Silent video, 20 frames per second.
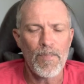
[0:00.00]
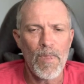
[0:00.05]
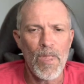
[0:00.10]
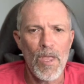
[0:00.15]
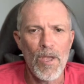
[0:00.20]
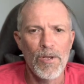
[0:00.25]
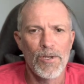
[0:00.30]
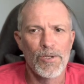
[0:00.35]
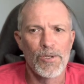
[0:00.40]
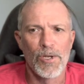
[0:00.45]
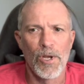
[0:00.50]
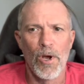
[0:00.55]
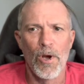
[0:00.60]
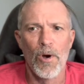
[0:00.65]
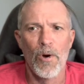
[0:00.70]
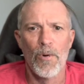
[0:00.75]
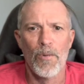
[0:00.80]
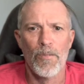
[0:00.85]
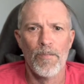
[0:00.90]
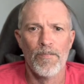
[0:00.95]

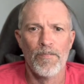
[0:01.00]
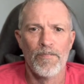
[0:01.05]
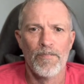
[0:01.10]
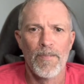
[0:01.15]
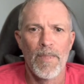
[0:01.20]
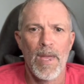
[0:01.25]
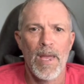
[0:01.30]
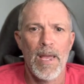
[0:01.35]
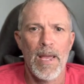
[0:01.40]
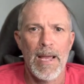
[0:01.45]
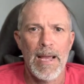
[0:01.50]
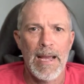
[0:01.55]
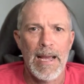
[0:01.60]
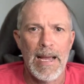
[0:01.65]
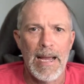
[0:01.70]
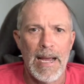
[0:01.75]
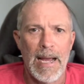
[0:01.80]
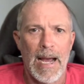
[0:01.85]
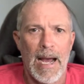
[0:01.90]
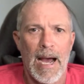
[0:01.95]
So
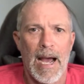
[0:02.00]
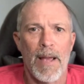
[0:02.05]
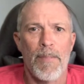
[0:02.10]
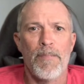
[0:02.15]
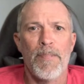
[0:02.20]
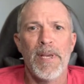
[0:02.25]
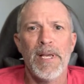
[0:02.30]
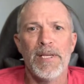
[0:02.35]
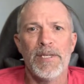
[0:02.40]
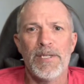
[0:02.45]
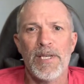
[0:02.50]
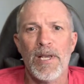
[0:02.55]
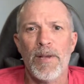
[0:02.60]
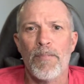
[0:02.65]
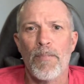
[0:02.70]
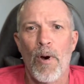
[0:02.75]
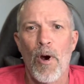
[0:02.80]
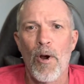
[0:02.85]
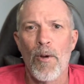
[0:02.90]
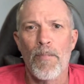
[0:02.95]
I
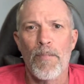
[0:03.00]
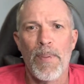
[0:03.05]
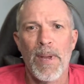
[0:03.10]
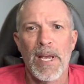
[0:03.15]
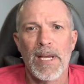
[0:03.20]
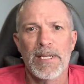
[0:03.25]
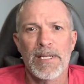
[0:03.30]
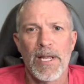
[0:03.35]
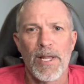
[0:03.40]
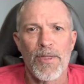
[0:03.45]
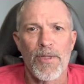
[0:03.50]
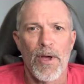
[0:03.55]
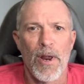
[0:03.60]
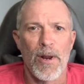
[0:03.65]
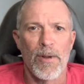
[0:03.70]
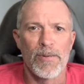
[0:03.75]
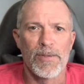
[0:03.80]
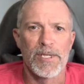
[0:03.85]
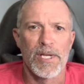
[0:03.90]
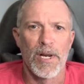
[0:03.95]
PC part picked. I thought
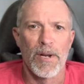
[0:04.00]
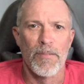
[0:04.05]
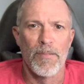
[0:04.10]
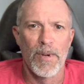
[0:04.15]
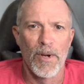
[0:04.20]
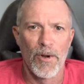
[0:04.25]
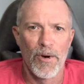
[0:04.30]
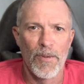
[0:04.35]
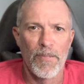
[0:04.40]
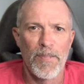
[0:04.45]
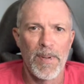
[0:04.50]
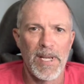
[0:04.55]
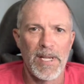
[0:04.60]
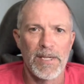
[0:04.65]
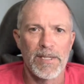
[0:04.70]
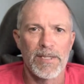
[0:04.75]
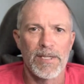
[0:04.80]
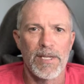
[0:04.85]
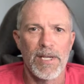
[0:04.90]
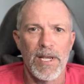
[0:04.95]
I was going to build a
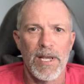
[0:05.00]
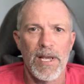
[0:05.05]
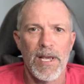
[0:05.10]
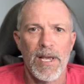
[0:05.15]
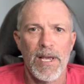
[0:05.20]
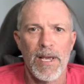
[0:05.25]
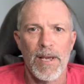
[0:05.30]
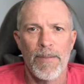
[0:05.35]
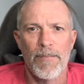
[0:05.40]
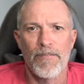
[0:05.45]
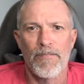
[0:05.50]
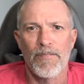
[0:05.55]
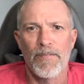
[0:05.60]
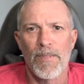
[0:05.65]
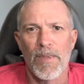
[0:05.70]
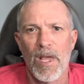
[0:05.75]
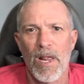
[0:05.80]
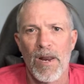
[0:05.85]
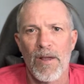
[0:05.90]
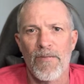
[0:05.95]
PC.
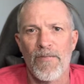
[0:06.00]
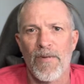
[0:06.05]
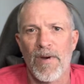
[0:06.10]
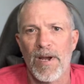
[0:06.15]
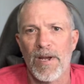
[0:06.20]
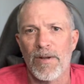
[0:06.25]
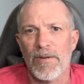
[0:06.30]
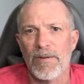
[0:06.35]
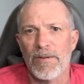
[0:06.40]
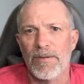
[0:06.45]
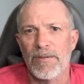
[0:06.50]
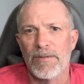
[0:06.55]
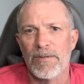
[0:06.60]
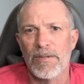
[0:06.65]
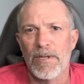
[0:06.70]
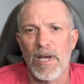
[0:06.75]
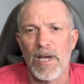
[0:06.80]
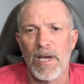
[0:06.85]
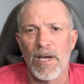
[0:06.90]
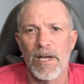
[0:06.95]
Then I found
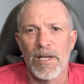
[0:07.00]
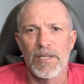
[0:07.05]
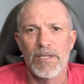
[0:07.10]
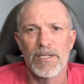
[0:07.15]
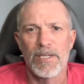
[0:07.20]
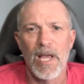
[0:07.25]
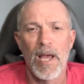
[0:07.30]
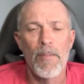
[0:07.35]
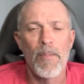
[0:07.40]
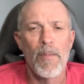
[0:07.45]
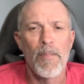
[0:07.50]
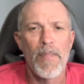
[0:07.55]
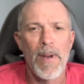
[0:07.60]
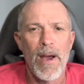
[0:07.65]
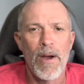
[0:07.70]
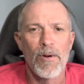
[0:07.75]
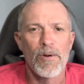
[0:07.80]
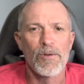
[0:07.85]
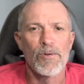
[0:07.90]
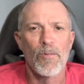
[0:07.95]

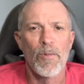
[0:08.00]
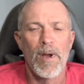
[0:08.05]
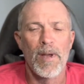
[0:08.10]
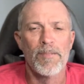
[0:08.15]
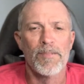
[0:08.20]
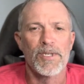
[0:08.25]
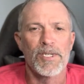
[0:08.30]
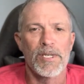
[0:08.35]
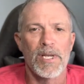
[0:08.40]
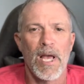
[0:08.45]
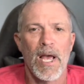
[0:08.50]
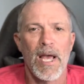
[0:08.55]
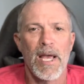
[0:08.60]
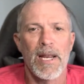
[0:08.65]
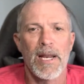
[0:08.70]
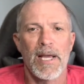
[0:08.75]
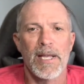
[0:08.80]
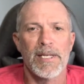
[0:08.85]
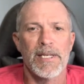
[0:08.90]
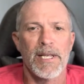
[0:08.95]
Cyberpower's
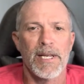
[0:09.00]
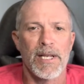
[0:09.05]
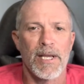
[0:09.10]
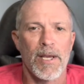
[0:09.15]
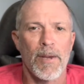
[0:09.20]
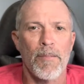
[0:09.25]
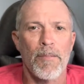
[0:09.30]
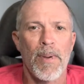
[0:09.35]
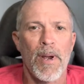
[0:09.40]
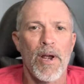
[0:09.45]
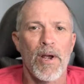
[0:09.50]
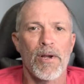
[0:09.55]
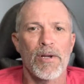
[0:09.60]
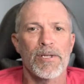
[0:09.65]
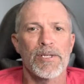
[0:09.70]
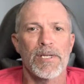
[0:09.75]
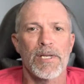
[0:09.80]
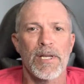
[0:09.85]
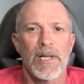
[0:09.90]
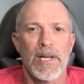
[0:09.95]
website. I did a
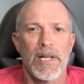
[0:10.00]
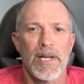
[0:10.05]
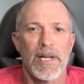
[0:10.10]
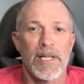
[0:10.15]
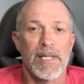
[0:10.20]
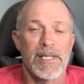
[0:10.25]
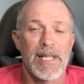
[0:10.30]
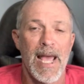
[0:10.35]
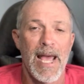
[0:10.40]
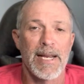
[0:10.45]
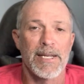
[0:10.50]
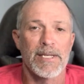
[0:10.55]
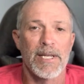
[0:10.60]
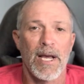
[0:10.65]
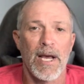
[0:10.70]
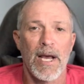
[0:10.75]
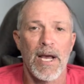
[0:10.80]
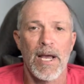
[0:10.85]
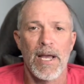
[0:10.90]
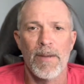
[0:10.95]
comparison, and at that
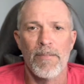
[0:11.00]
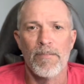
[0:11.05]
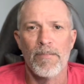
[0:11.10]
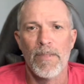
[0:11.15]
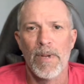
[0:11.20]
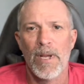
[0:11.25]
time